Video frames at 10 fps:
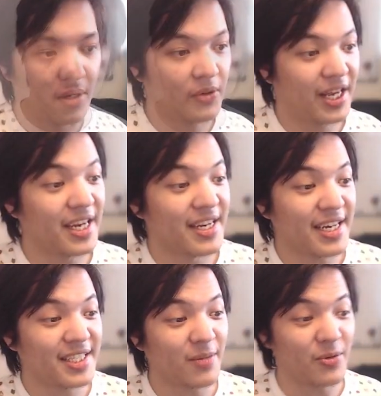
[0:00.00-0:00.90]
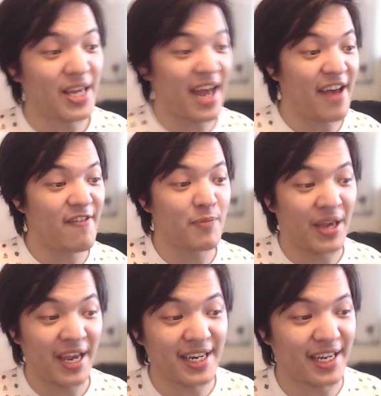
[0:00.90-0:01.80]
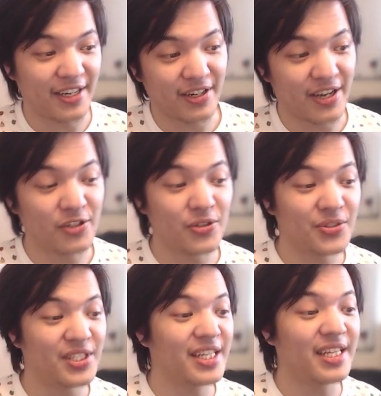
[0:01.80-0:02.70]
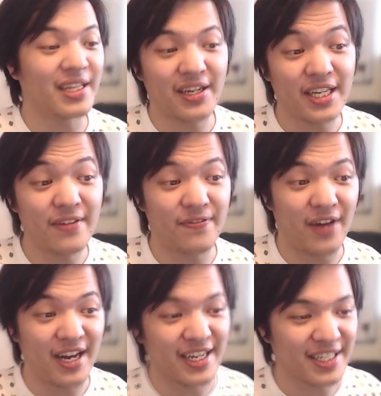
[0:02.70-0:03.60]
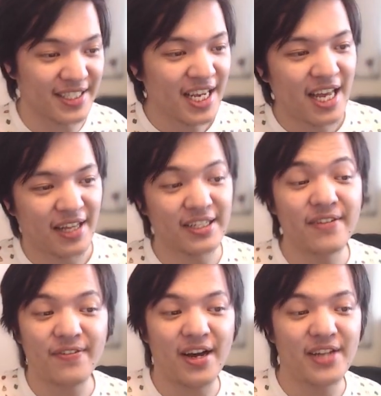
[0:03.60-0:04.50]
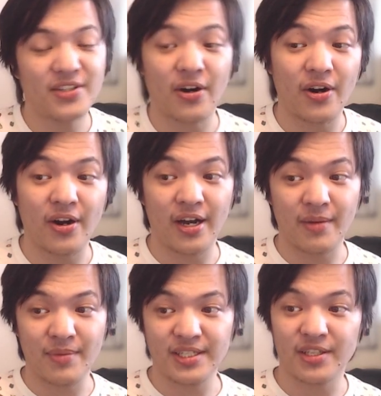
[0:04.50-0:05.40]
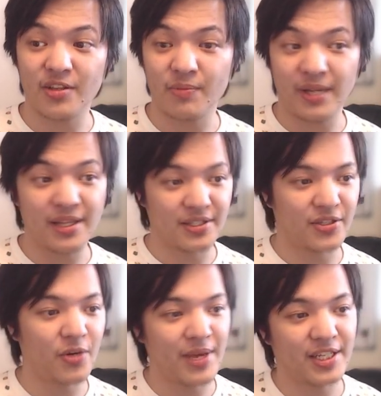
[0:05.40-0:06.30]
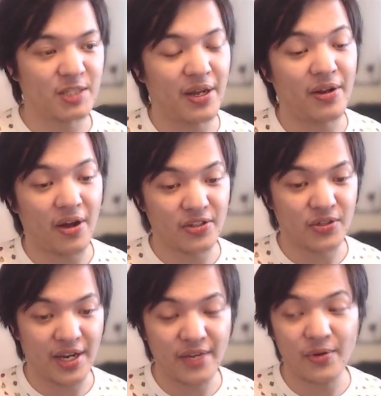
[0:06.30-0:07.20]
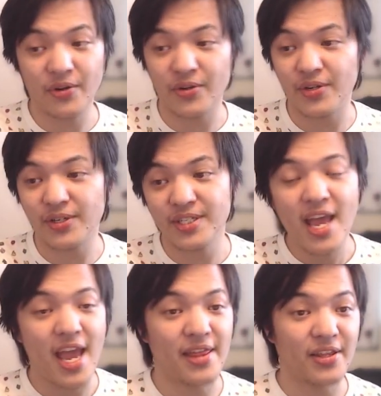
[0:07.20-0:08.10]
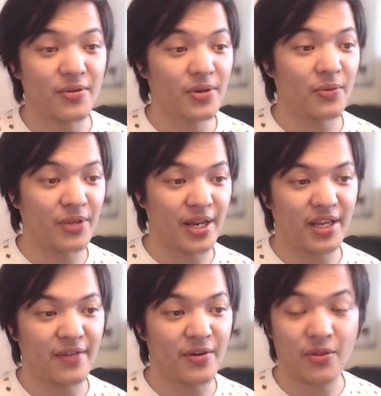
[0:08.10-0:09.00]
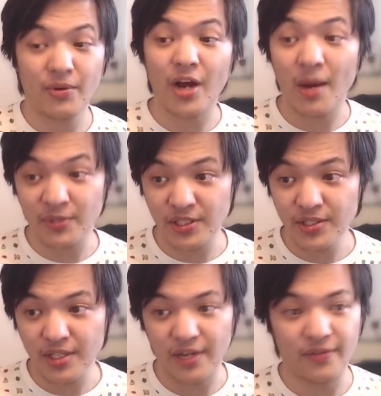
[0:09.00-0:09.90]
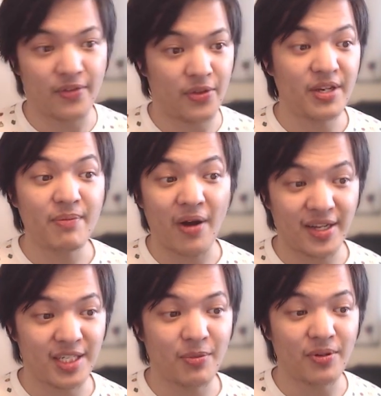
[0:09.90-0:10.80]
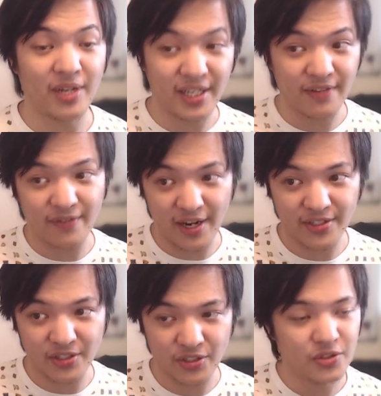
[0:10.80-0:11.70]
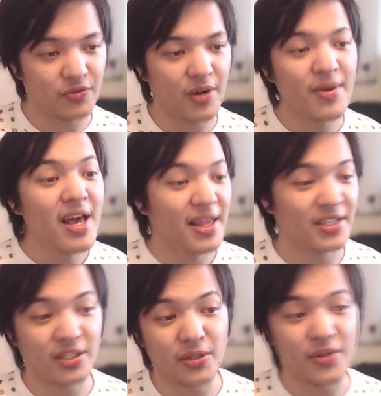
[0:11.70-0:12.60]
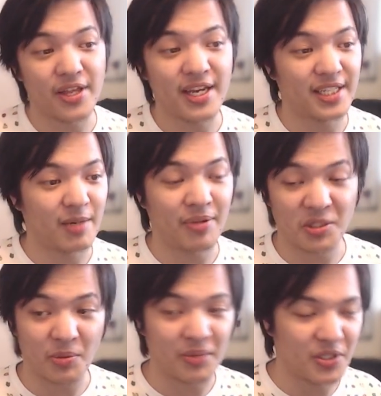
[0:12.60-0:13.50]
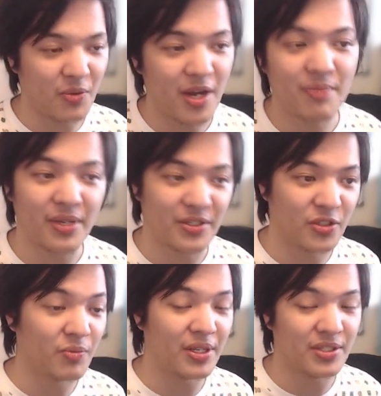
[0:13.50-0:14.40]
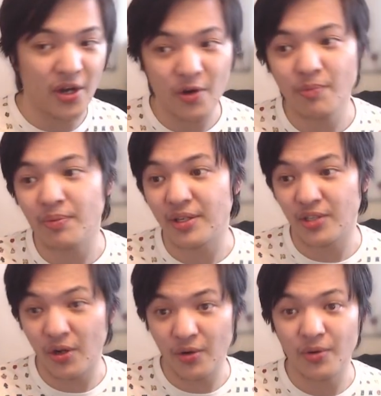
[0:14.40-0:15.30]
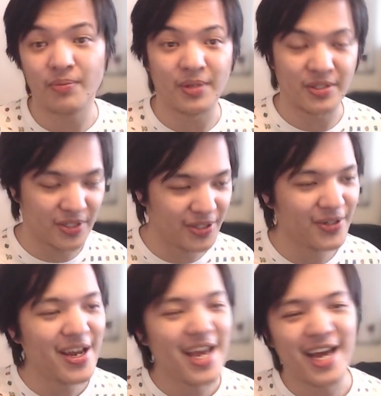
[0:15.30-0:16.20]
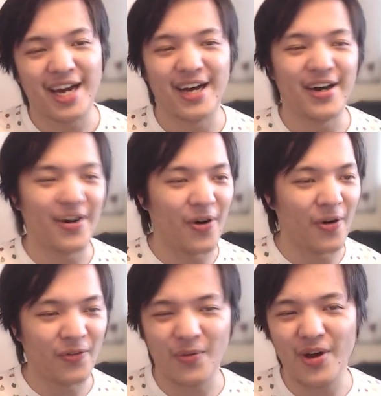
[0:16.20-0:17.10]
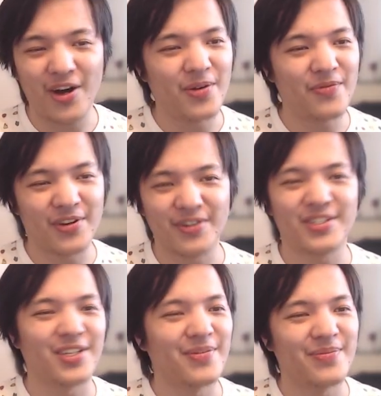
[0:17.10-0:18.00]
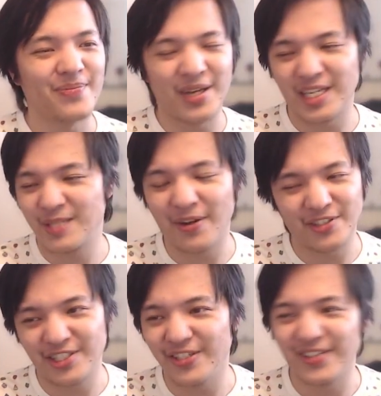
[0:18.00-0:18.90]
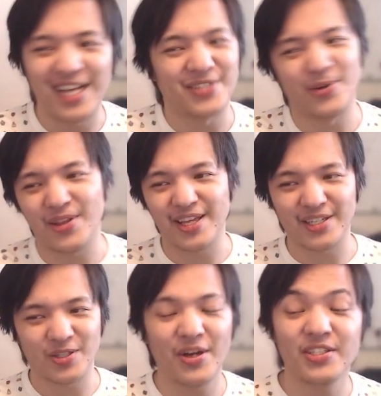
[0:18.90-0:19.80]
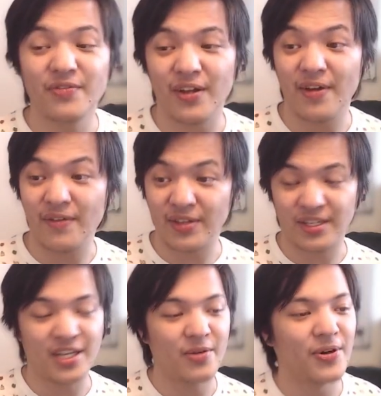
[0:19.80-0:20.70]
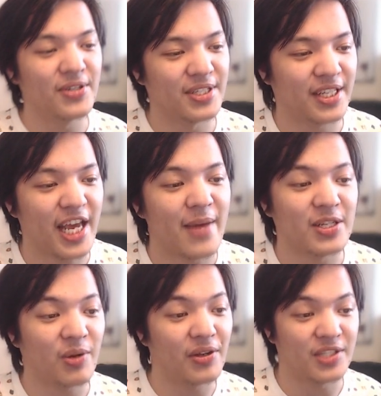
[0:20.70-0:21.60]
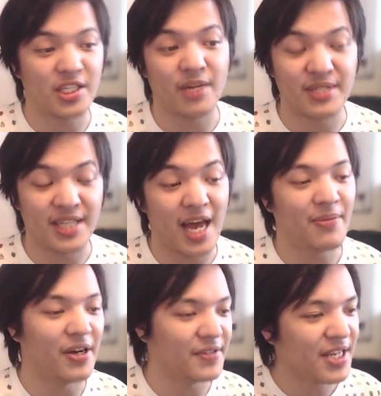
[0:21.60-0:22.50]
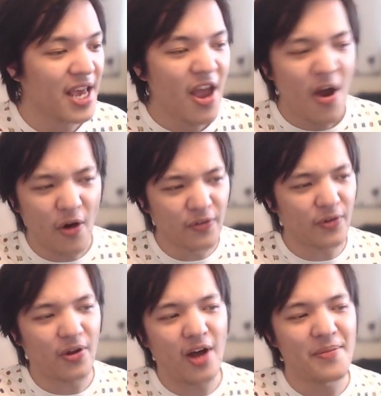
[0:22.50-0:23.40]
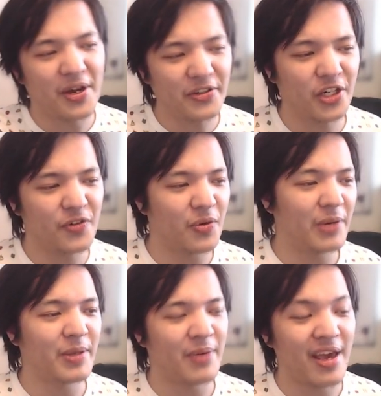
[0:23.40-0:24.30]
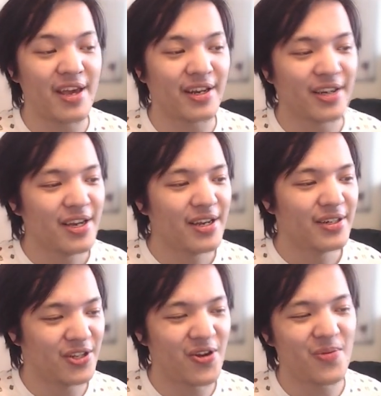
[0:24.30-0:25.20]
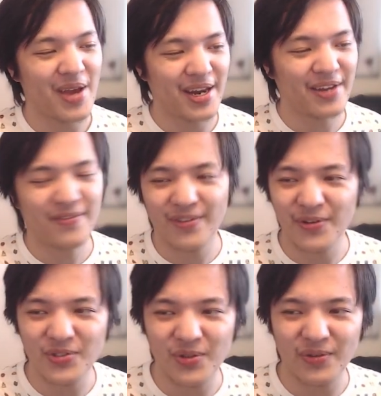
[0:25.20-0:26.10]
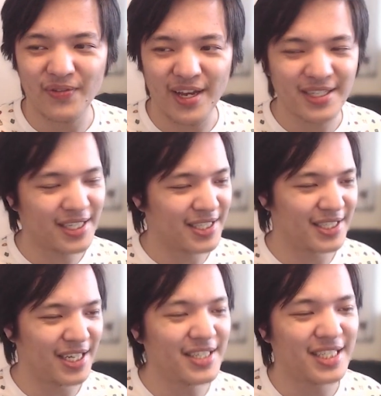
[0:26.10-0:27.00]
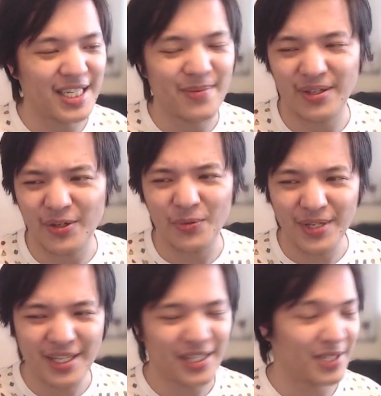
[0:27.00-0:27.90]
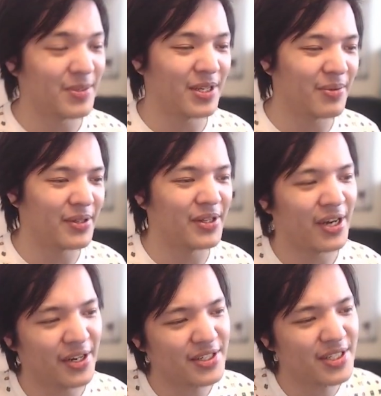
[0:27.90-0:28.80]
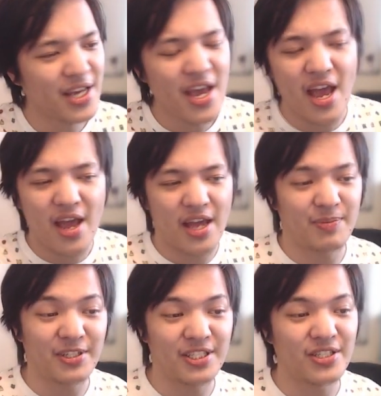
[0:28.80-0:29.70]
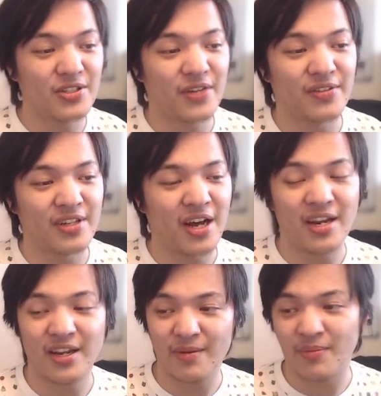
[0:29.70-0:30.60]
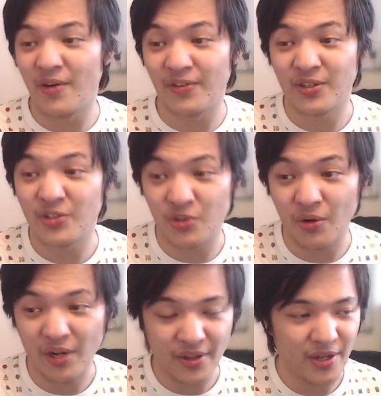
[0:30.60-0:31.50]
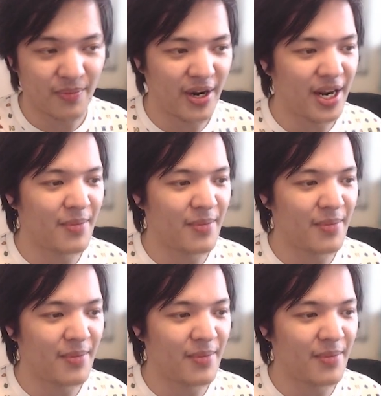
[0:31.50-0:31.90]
Okay, next up we have Payday, introducing the Lucky Finds. Lucky Finds are basically you play the 0-mana spell onto any one of your units, and the unit will then be given 3 options of 3 possible Lucky Finds to choose from. These include things like +1/+1, +2/+0, +0/+2, Overwhelm, Fearsome, Spell Shield, that sort of thing. So a bunch of the keywords in the game, as well as some stat buffs. Overall, I'm not sure if you want to be paying 2 mana for those sort of effects. That does seem a little weak, to be completely honest, especially since you have not perfect control on them, right?